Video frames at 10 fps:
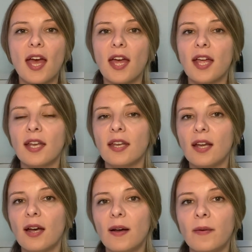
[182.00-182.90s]
And
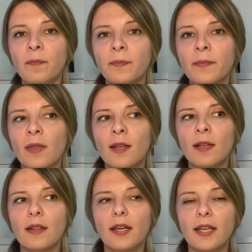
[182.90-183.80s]

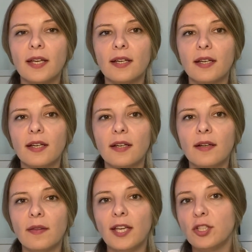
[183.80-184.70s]

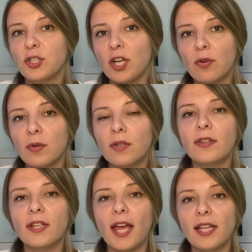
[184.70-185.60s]
in
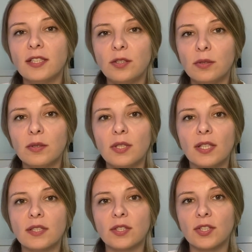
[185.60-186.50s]
general, the attitude
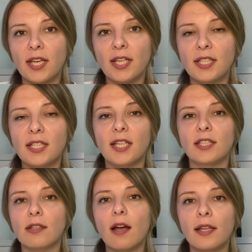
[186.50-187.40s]
in society
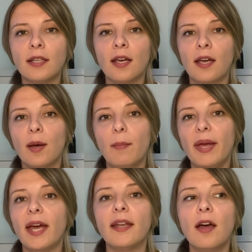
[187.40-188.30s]
is not
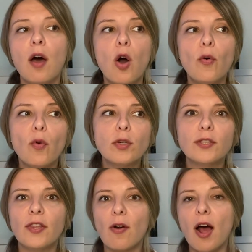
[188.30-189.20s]
bad. Of course,
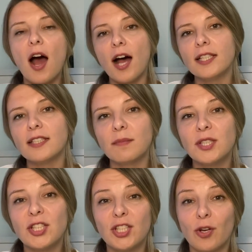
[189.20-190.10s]
there are some
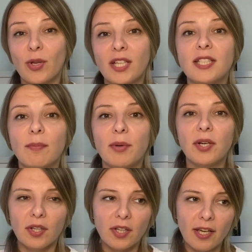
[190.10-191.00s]

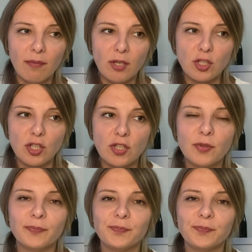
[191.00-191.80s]
stereotypical images,